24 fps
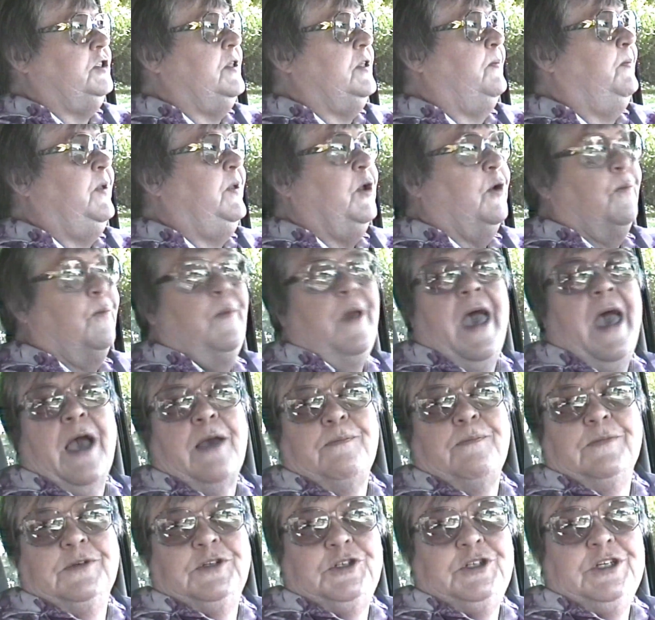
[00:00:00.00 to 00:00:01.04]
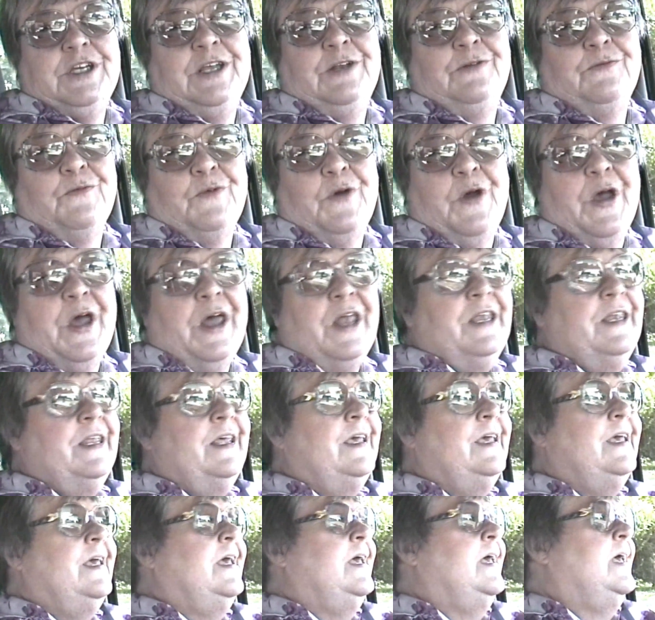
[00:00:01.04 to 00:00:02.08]
the pure pack machine run.
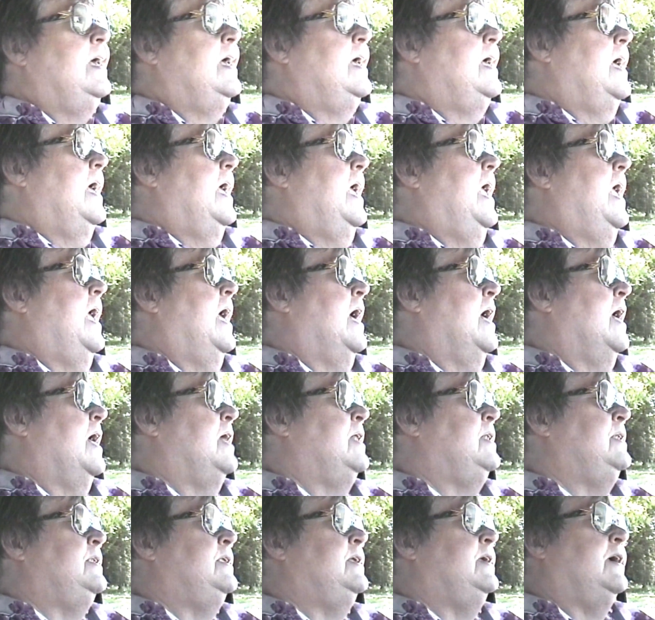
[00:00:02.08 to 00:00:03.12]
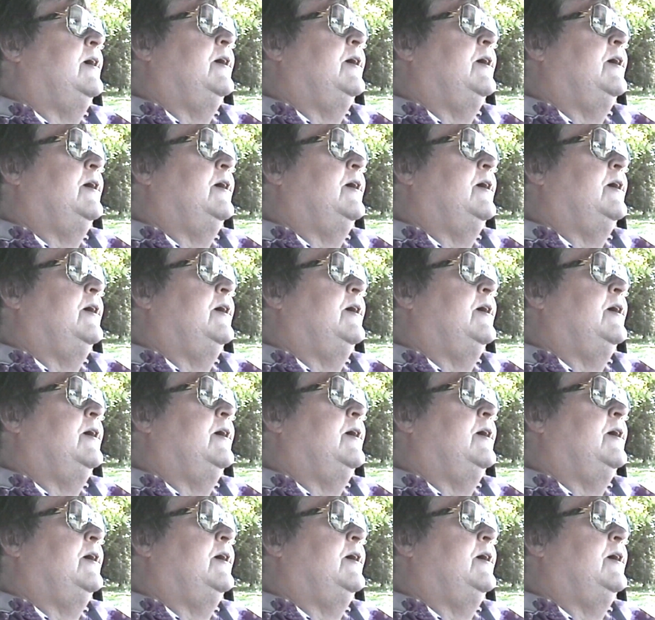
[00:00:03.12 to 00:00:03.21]
And